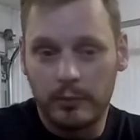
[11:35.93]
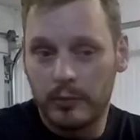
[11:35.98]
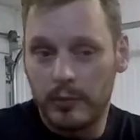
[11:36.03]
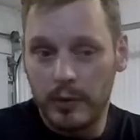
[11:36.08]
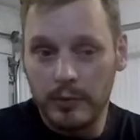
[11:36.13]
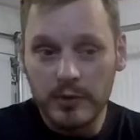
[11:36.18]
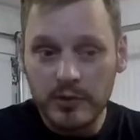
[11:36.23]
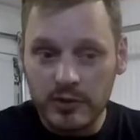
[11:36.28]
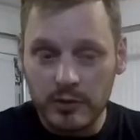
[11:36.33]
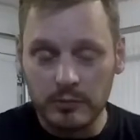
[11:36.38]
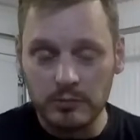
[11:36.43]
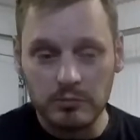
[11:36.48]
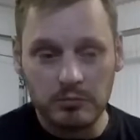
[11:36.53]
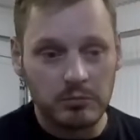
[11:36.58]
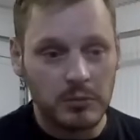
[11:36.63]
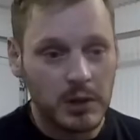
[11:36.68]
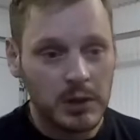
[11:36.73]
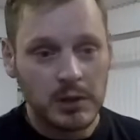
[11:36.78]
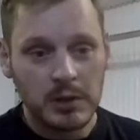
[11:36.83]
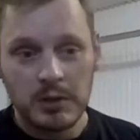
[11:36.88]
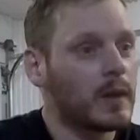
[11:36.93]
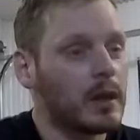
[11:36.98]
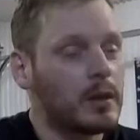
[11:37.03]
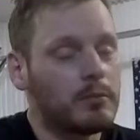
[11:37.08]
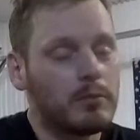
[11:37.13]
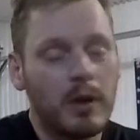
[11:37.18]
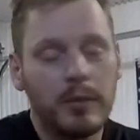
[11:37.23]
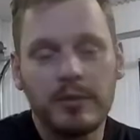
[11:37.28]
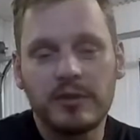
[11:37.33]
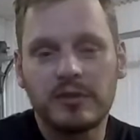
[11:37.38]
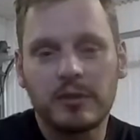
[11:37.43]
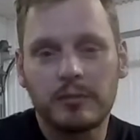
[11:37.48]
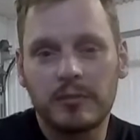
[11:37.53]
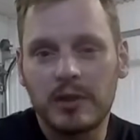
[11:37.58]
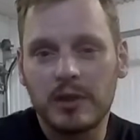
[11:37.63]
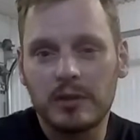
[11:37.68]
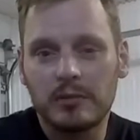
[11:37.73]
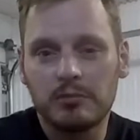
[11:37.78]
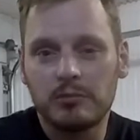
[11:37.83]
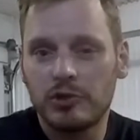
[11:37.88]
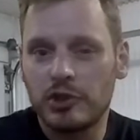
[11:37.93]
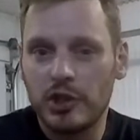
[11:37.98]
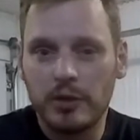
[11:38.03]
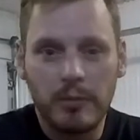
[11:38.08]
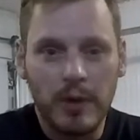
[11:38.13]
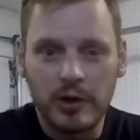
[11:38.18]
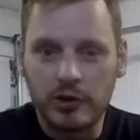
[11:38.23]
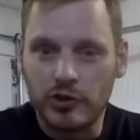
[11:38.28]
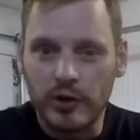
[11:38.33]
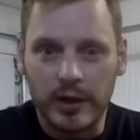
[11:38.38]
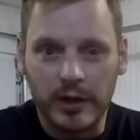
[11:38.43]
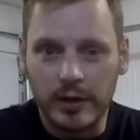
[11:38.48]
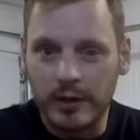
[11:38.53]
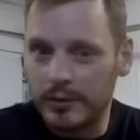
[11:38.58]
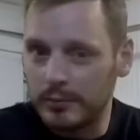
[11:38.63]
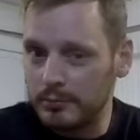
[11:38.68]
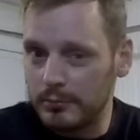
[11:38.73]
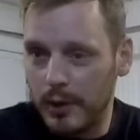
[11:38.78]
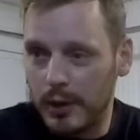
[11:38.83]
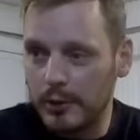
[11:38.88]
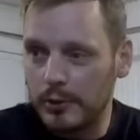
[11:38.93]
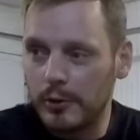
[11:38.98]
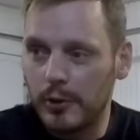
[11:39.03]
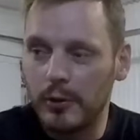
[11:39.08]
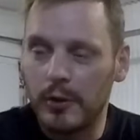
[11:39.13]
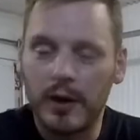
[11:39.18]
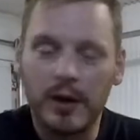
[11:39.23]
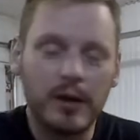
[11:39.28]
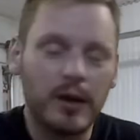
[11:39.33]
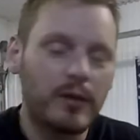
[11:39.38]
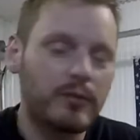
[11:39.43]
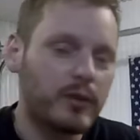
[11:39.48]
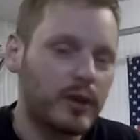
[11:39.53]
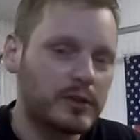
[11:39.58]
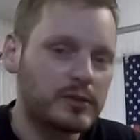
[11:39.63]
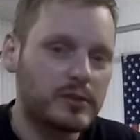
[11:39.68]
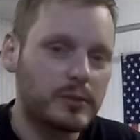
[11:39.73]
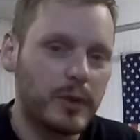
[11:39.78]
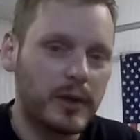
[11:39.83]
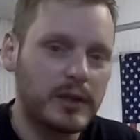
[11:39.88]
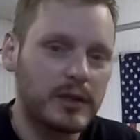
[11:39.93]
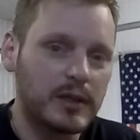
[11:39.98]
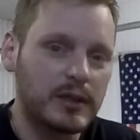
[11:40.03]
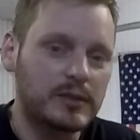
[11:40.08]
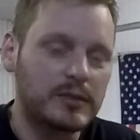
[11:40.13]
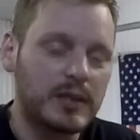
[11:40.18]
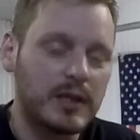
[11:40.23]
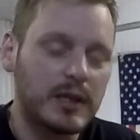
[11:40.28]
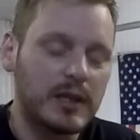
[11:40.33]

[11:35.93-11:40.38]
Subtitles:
maybe something geometric. I don't know. I've got some ideas.